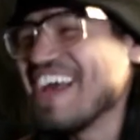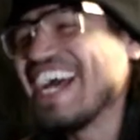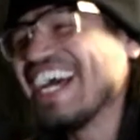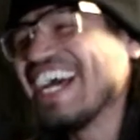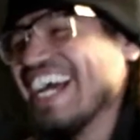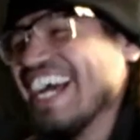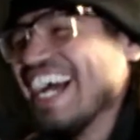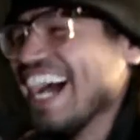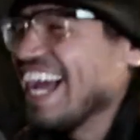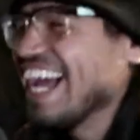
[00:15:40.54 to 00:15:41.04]

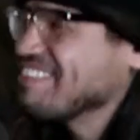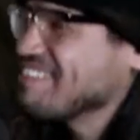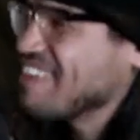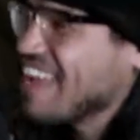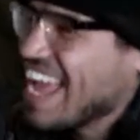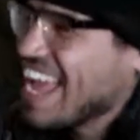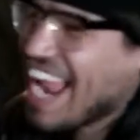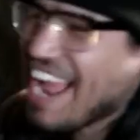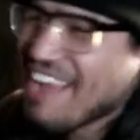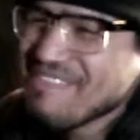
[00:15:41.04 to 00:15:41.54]
met, up, you
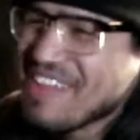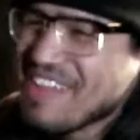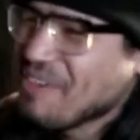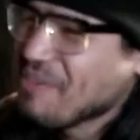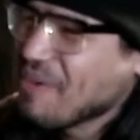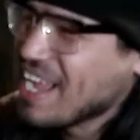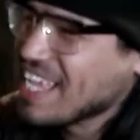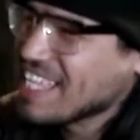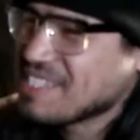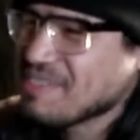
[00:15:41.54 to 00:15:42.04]
know, I've
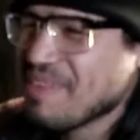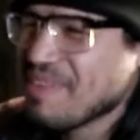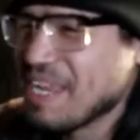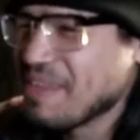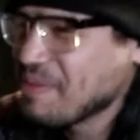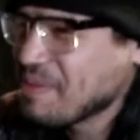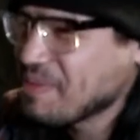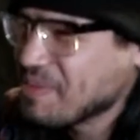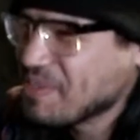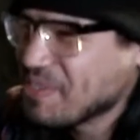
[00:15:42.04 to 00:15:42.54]
met way oh. too
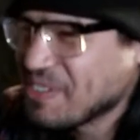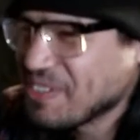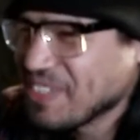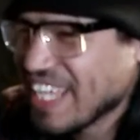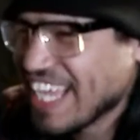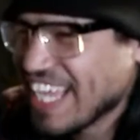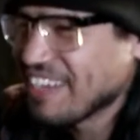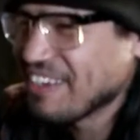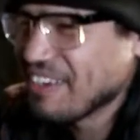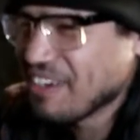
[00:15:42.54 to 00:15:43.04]
many people
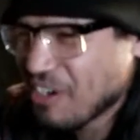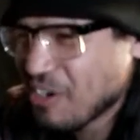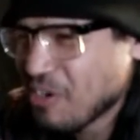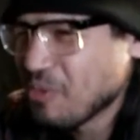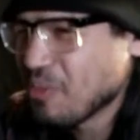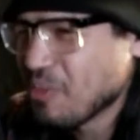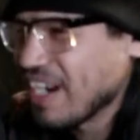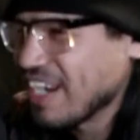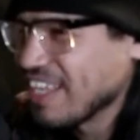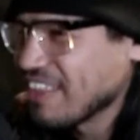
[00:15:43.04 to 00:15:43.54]
who like
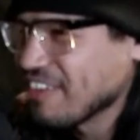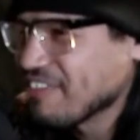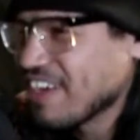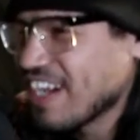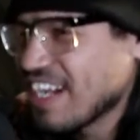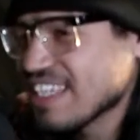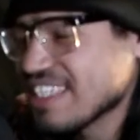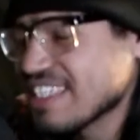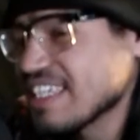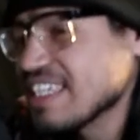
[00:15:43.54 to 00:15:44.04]
who wear the
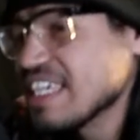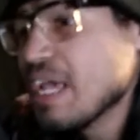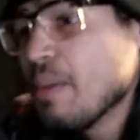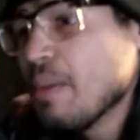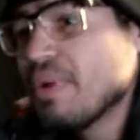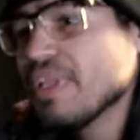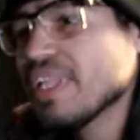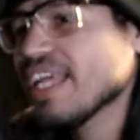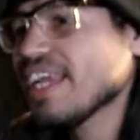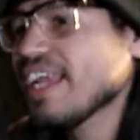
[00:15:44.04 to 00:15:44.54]
foxtails.
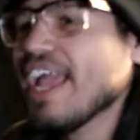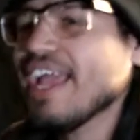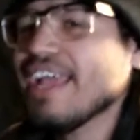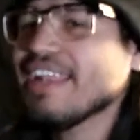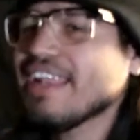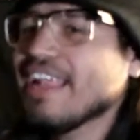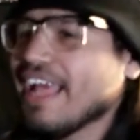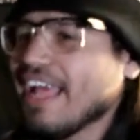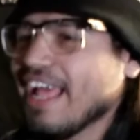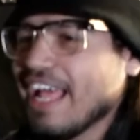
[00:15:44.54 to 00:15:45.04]
But like,
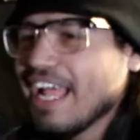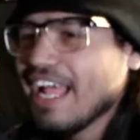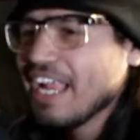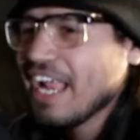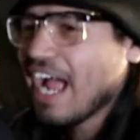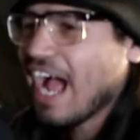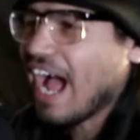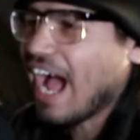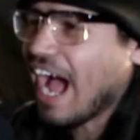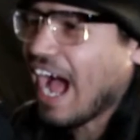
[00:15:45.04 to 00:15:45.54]
this dick is
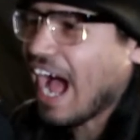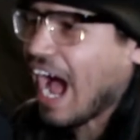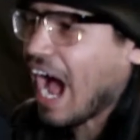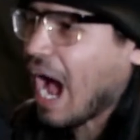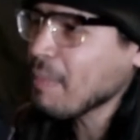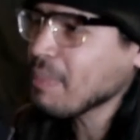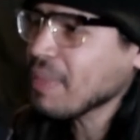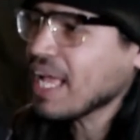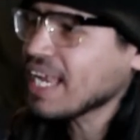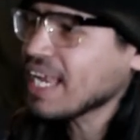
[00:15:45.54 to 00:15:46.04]
ten
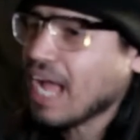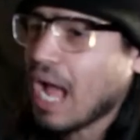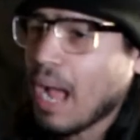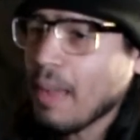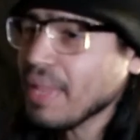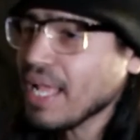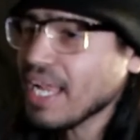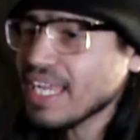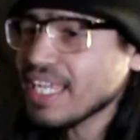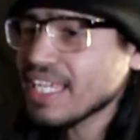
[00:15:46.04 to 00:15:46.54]
inches I'm not,
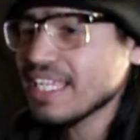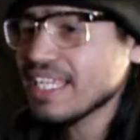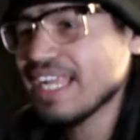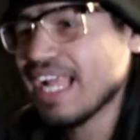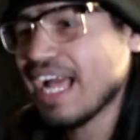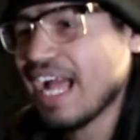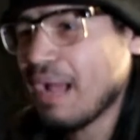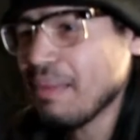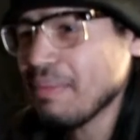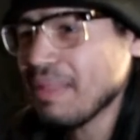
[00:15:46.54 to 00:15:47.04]
longer, I'm not,
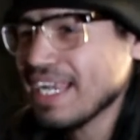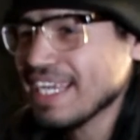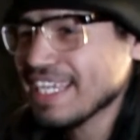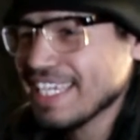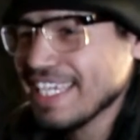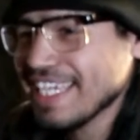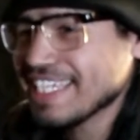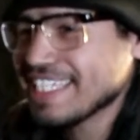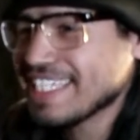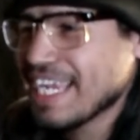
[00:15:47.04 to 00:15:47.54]
girl. I'm not
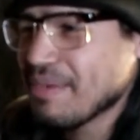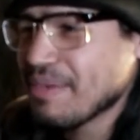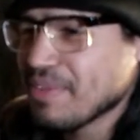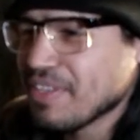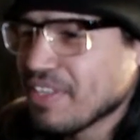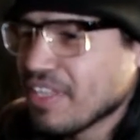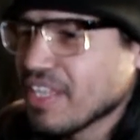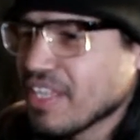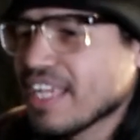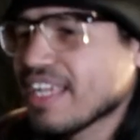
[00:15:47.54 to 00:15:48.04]
a king
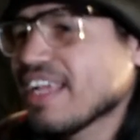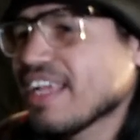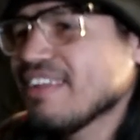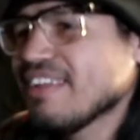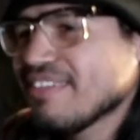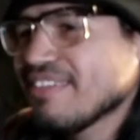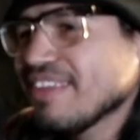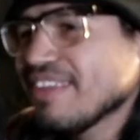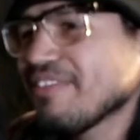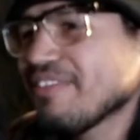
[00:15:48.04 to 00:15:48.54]
shamer though. Like,
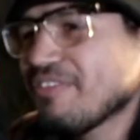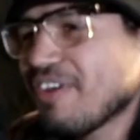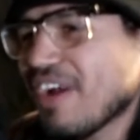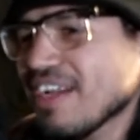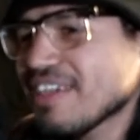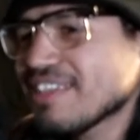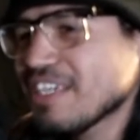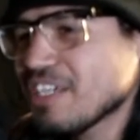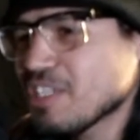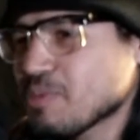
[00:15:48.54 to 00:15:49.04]
it, the
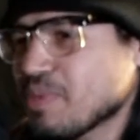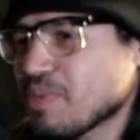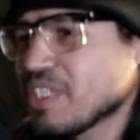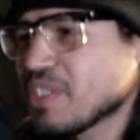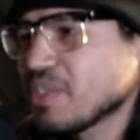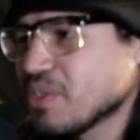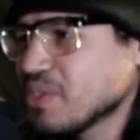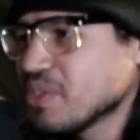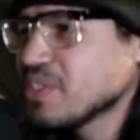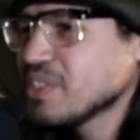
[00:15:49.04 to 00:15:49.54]
foxtail is
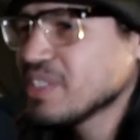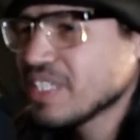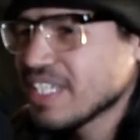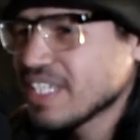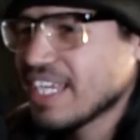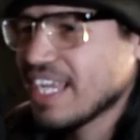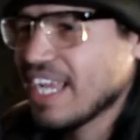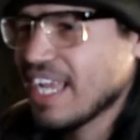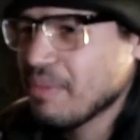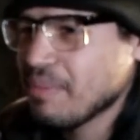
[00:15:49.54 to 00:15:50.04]
pretty cool.
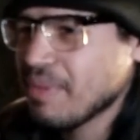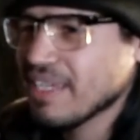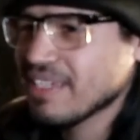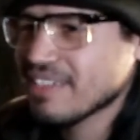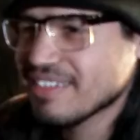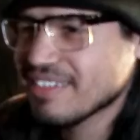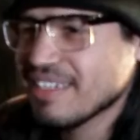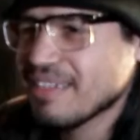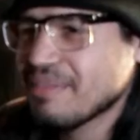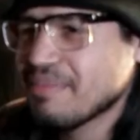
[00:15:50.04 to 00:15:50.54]
It
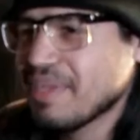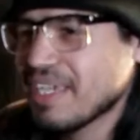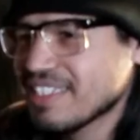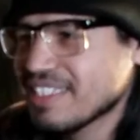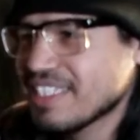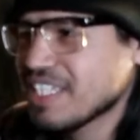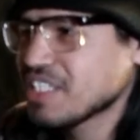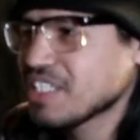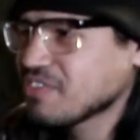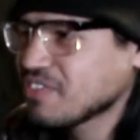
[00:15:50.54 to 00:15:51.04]
makes it
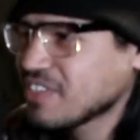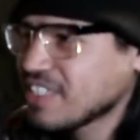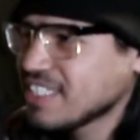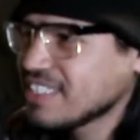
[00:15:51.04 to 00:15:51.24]
makes things